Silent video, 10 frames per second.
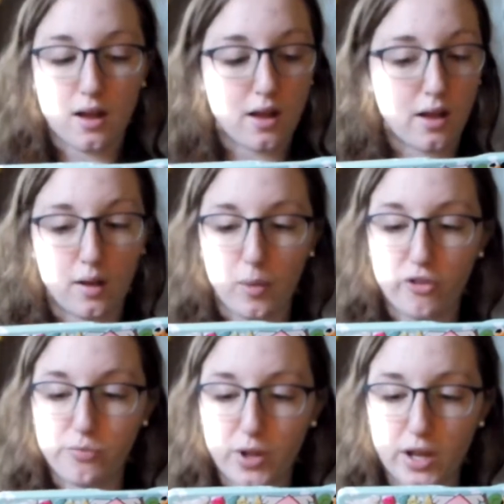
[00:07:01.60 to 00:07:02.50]

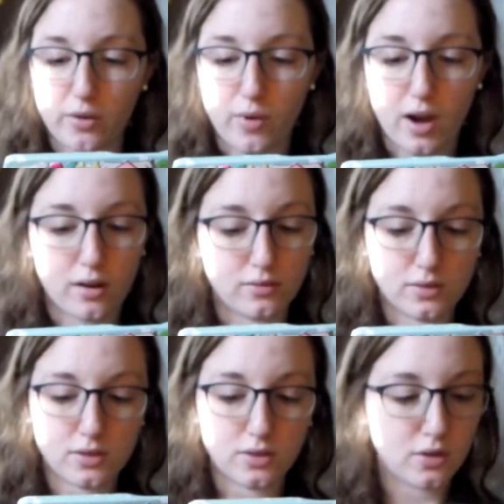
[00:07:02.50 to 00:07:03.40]
I've played
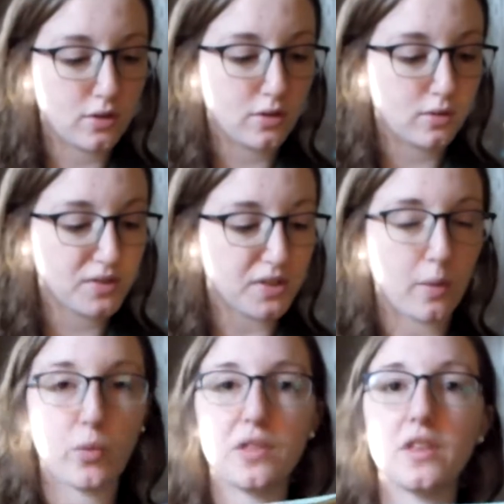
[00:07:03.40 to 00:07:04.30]
around
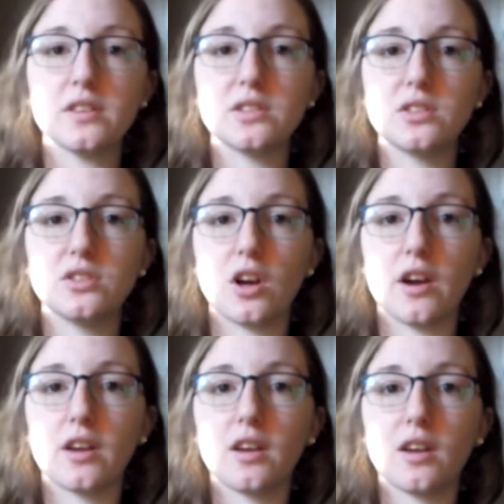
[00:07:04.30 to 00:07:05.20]
some with this
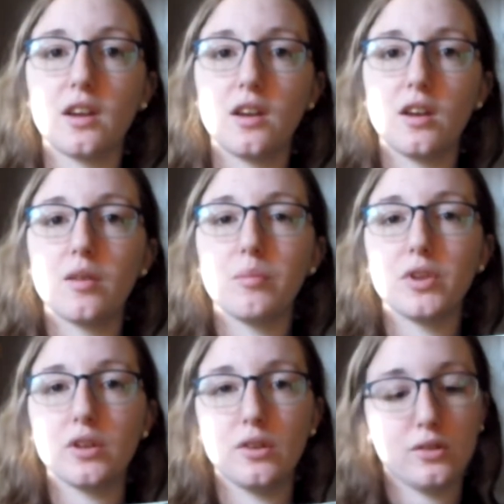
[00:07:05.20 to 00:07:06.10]
dark
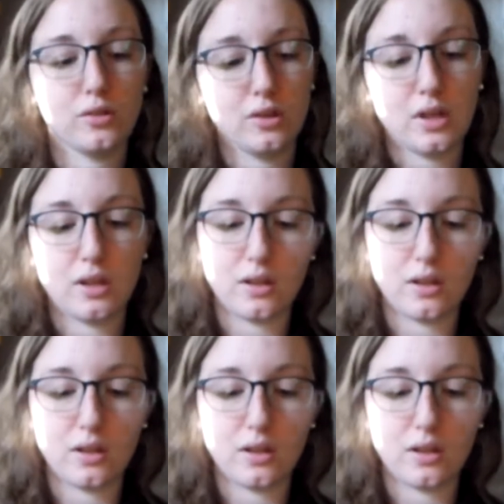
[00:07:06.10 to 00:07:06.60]
blue